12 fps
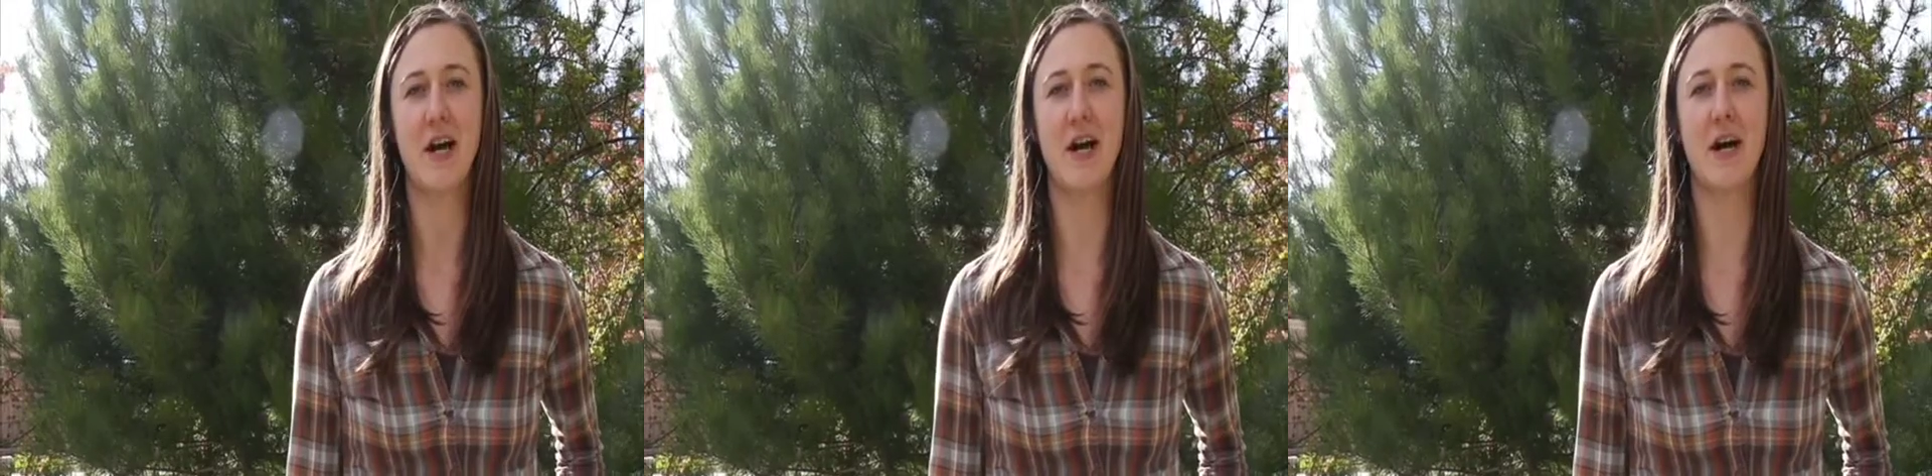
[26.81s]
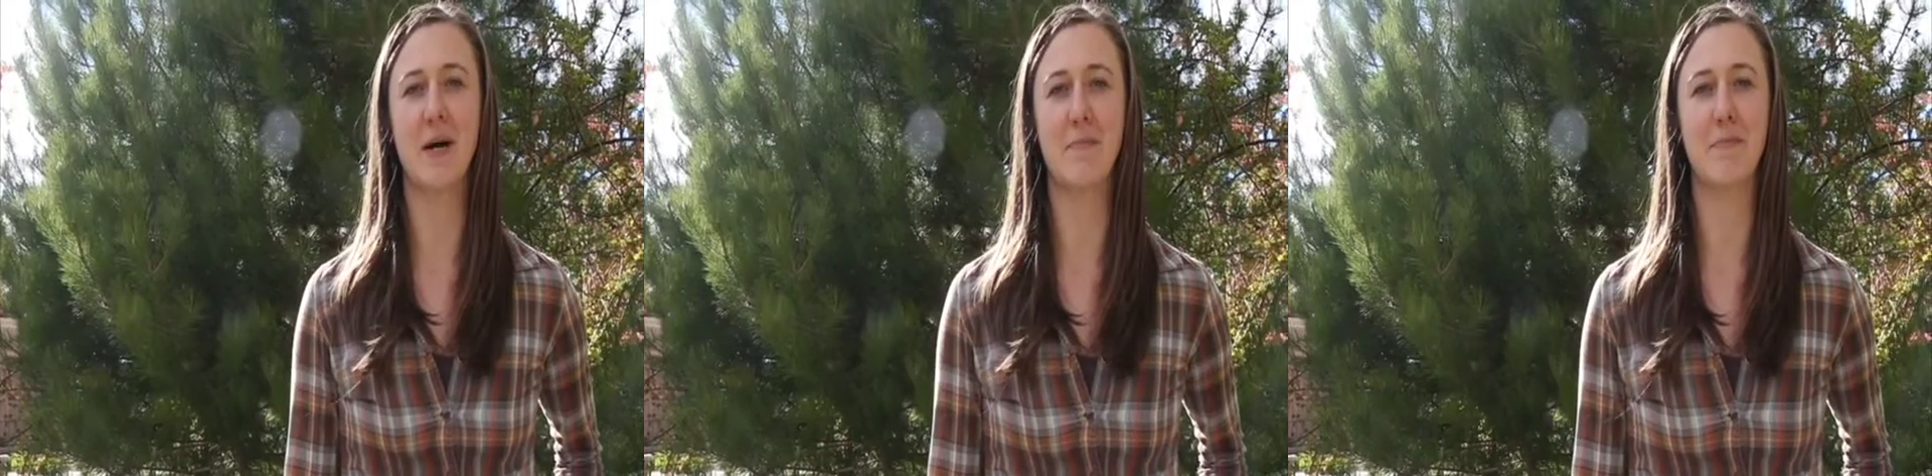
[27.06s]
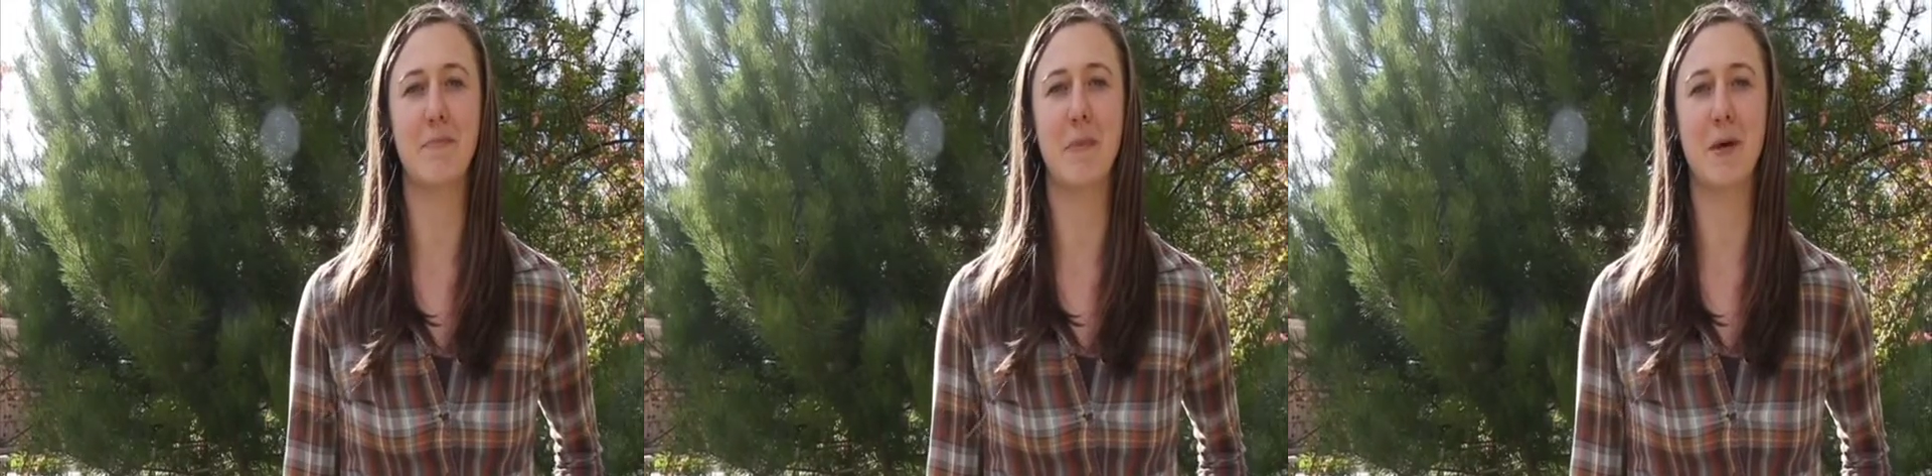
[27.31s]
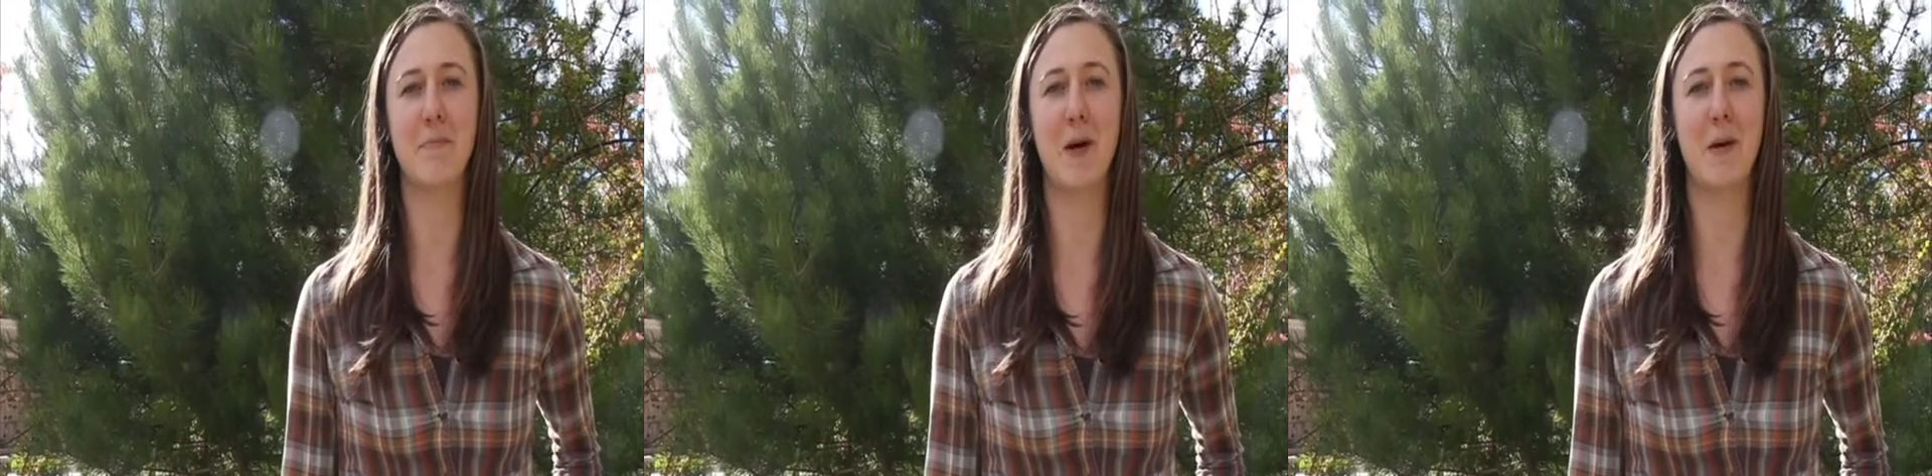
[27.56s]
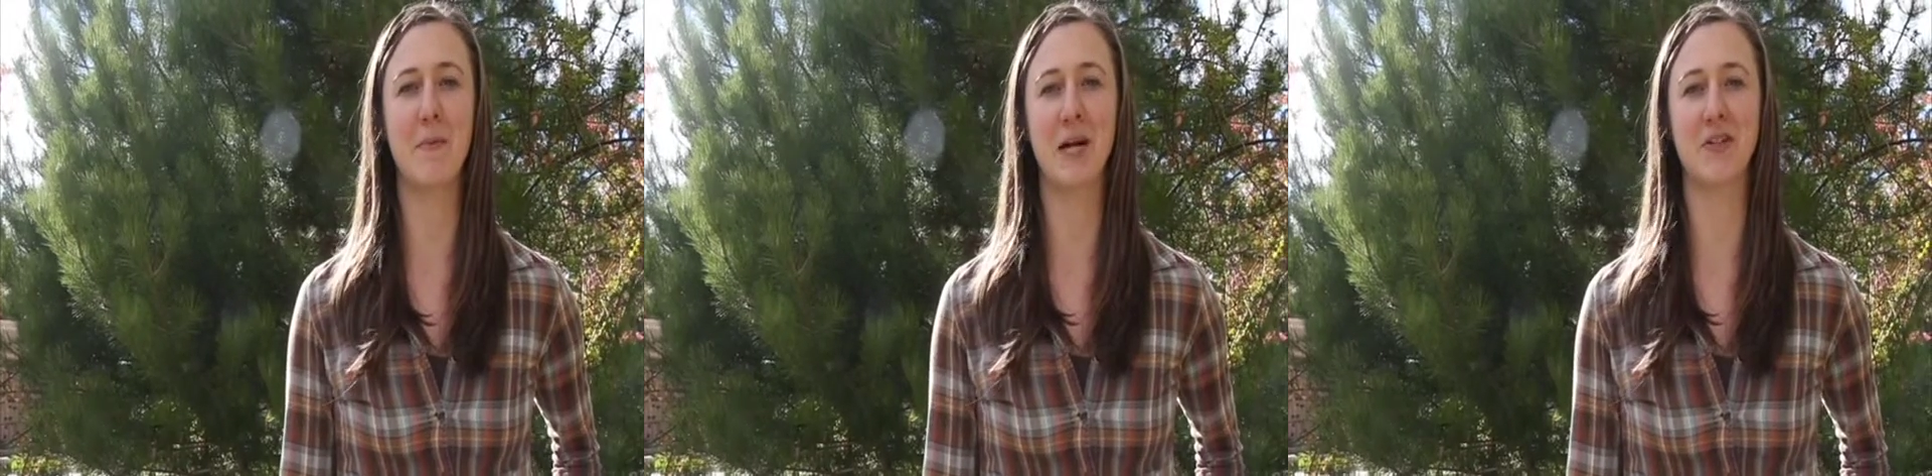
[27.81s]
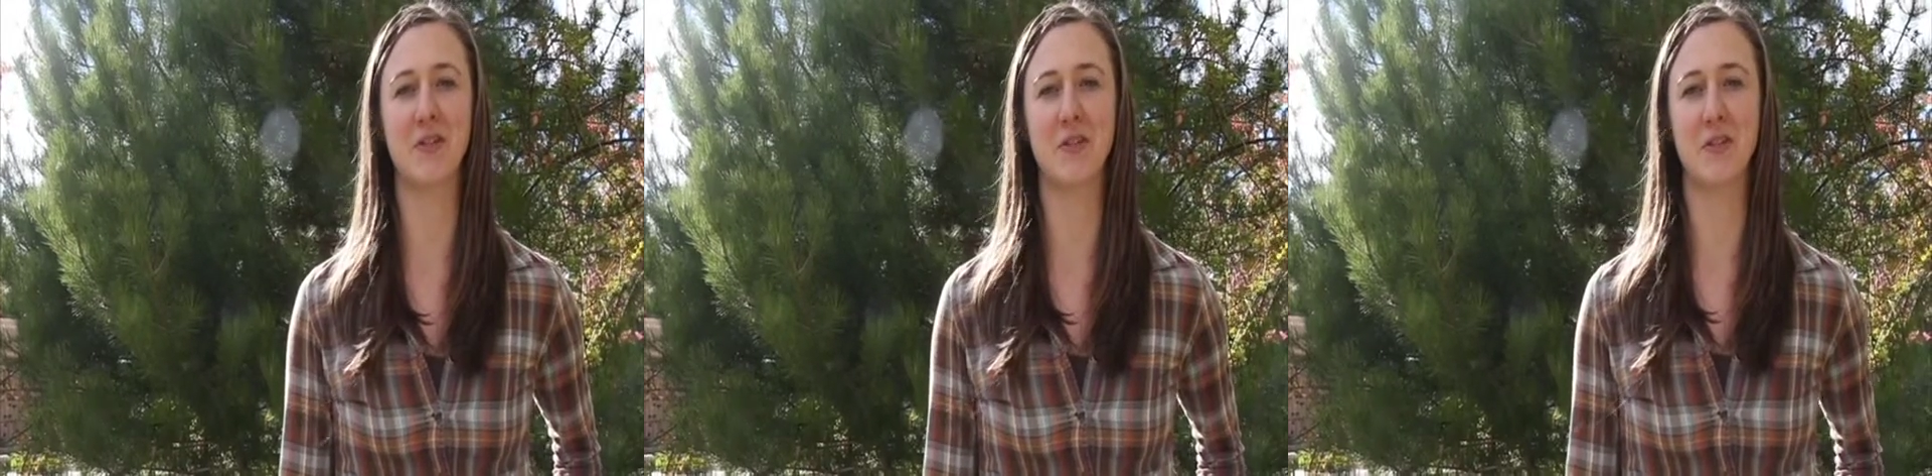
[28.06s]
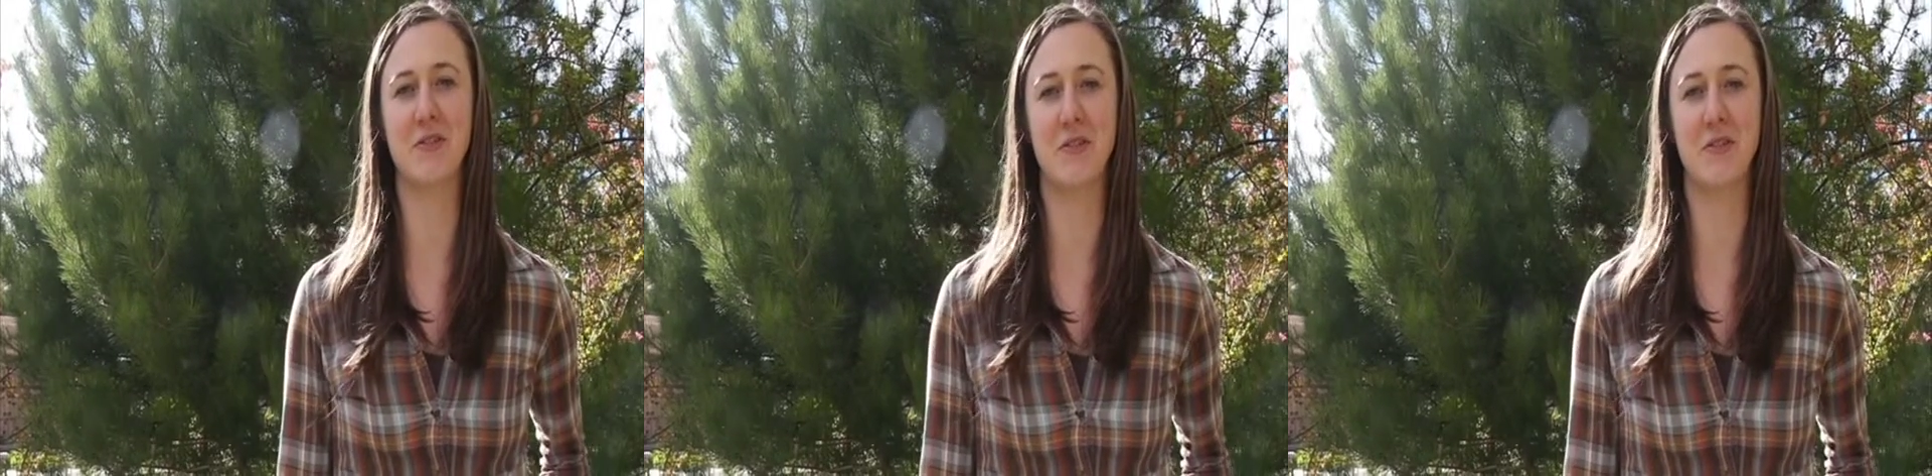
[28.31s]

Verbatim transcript: Um, my mom actually